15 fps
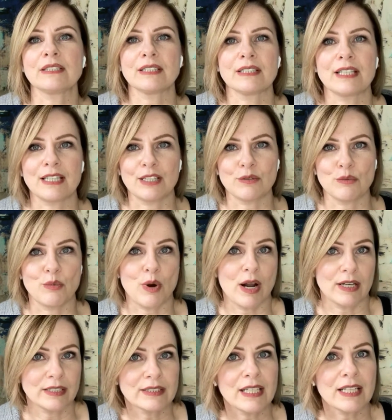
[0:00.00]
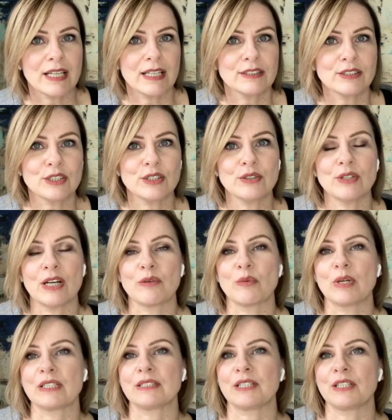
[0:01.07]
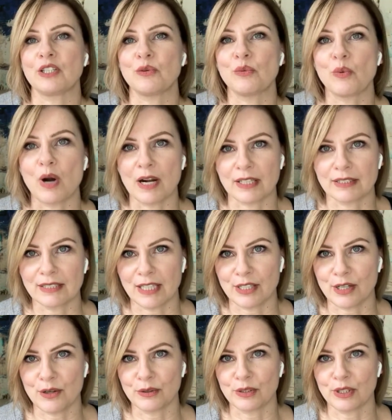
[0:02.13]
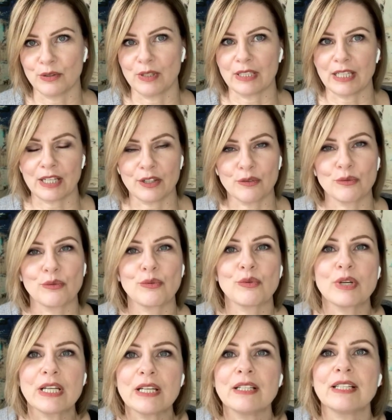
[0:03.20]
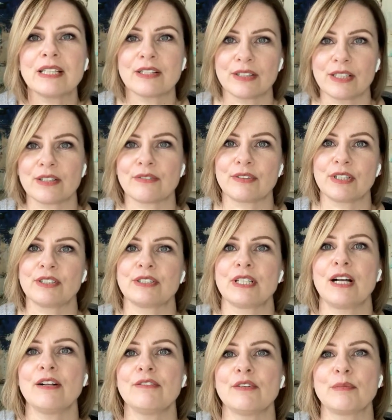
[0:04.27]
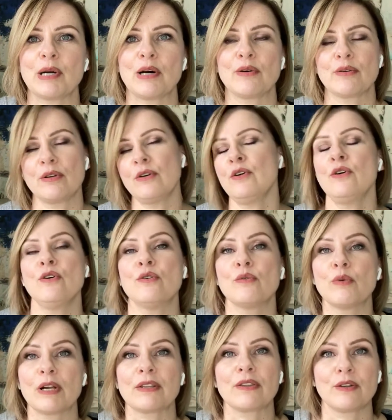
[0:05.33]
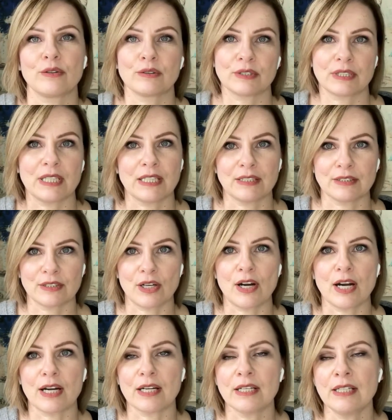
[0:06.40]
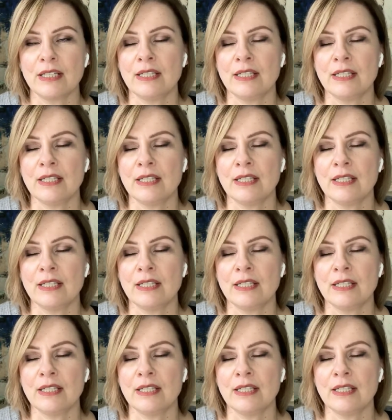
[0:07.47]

that you want to say yes to and what is it you want to say no to, and getting really clear for yourself about what those things are.